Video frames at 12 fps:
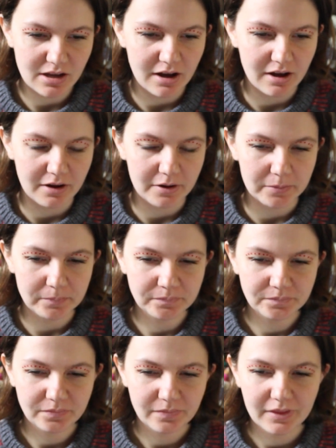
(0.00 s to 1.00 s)

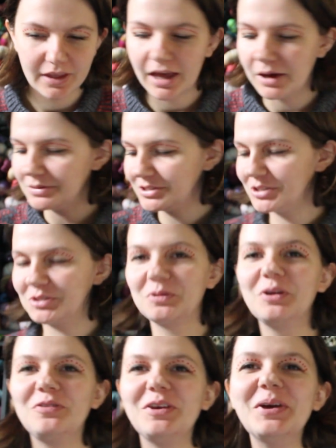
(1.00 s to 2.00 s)
I was just
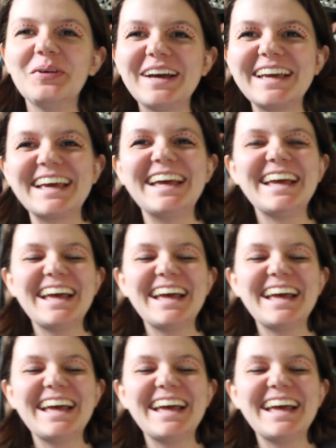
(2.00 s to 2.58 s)
reviewing